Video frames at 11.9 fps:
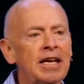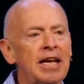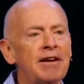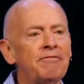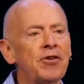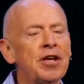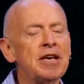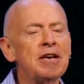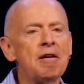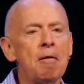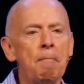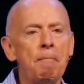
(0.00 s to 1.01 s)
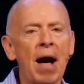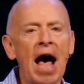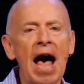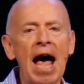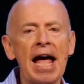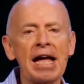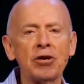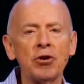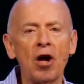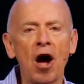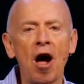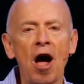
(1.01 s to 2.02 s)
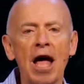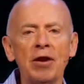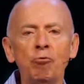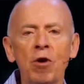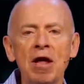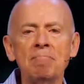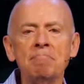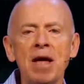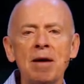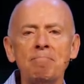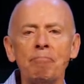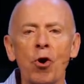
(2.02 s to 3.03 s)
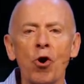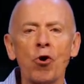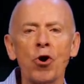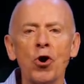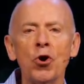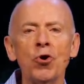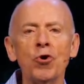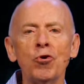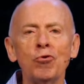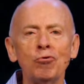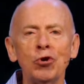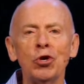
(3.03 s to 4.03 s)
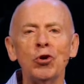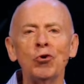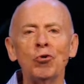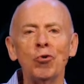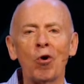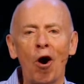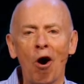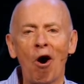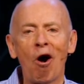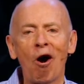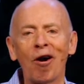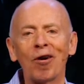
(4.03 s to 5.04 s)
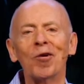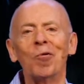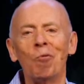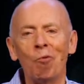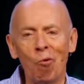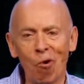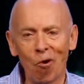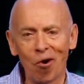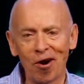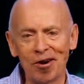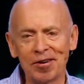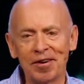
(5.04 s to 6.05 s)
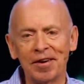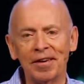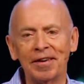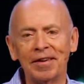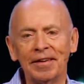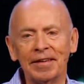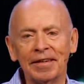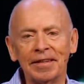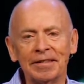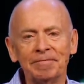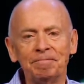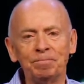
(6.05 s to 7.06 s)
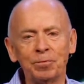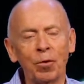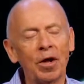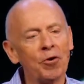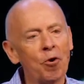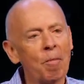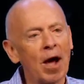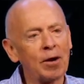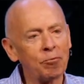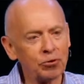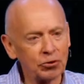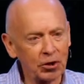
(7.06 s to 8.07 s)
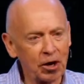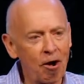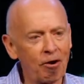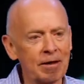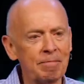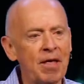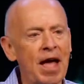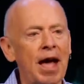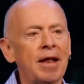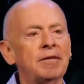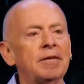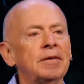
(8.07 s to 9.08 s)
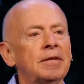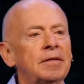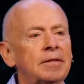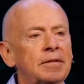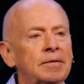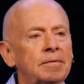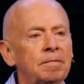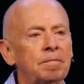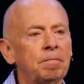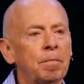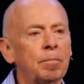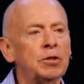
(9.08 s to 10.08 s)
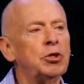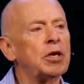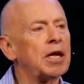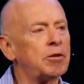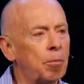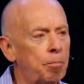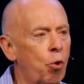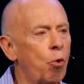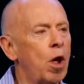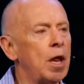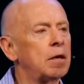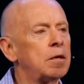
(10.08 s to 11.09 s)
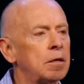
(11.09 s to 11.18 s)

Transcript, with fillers: given by God, remember who you are, Ward. Well, nobody wants to call him that. But you get the point.